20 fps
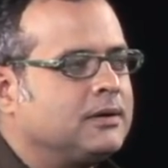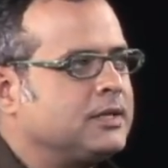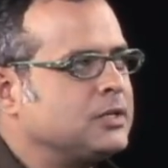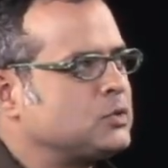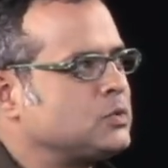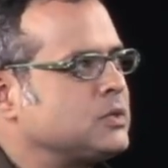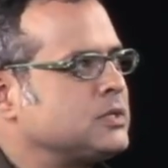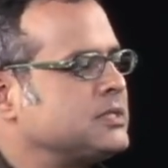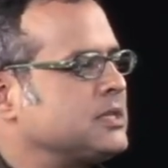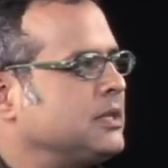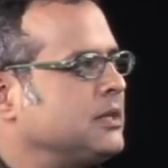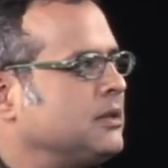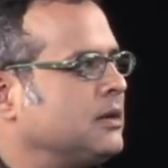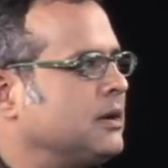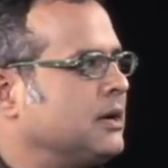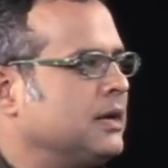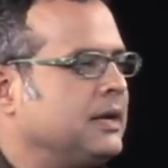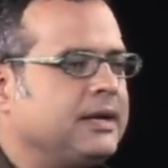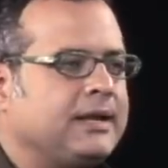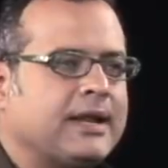This was in the
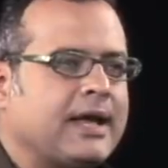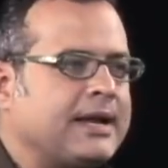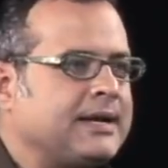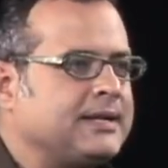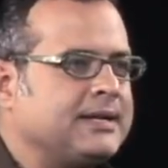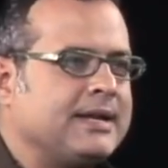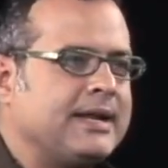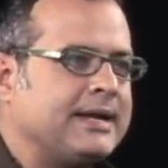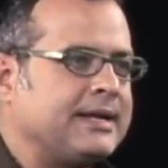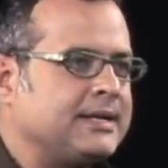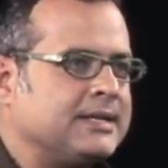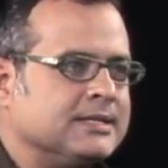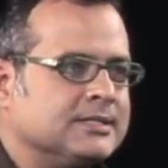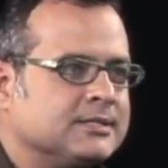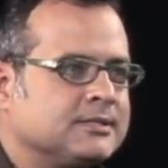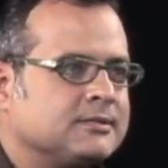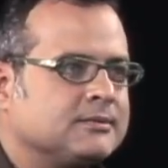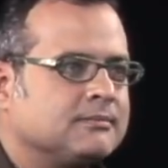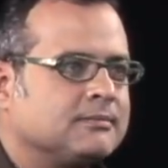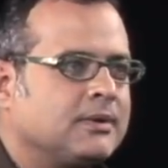early
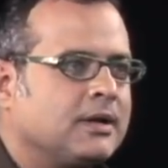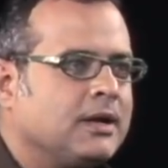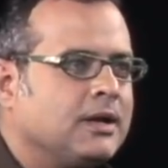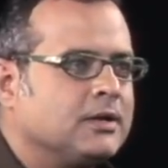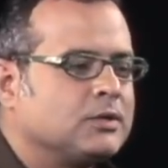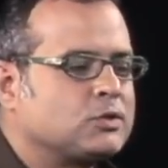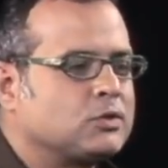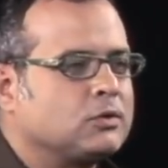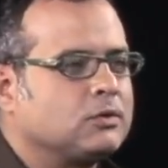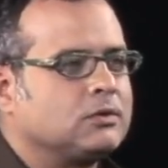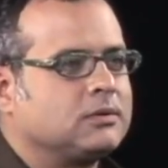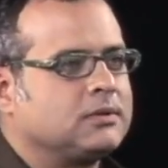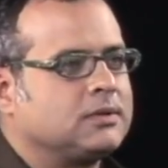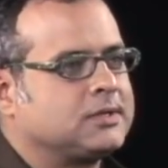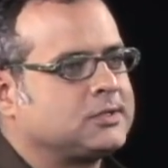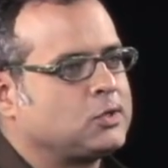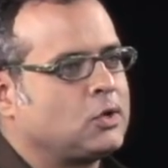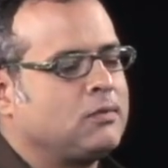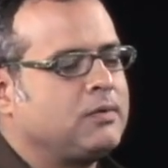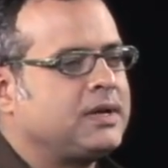1980s. So
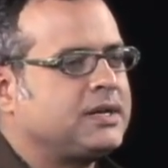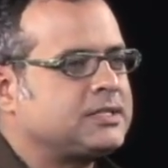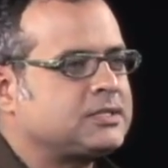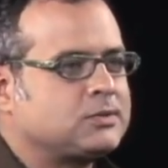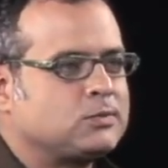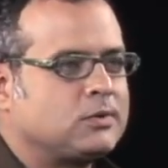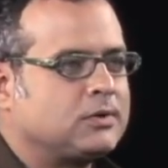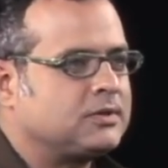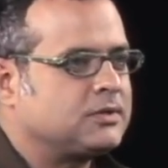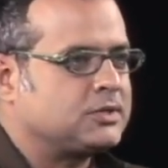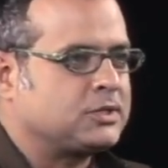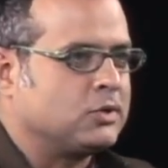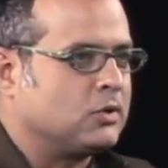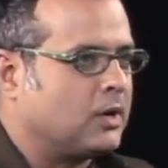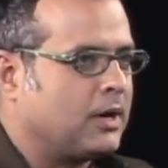the Soviets would show